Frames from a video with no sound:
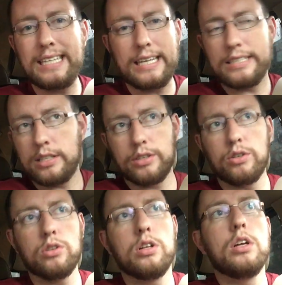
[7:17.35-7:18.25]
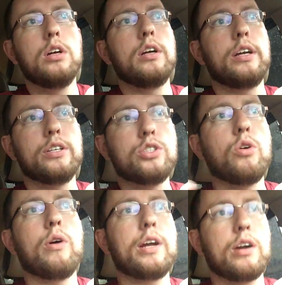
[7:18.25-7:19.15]
They still
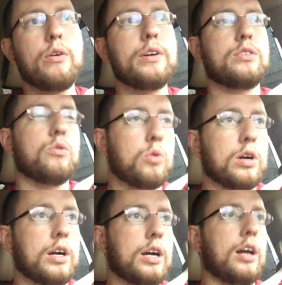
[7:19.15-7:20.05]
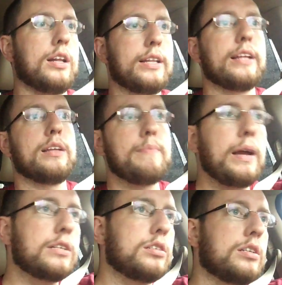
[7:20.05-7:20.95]
enjoy going to work on a daily
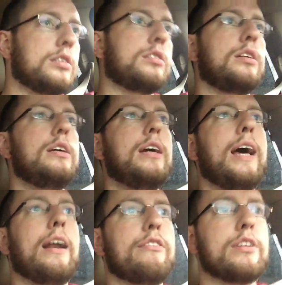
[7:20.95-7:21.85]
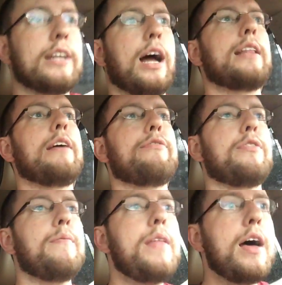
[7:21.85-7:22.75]
basis, and I really got that
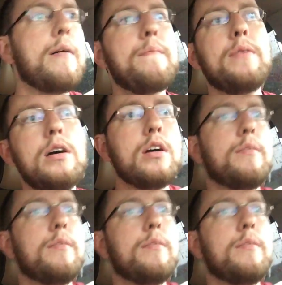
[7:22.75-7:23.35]
from them.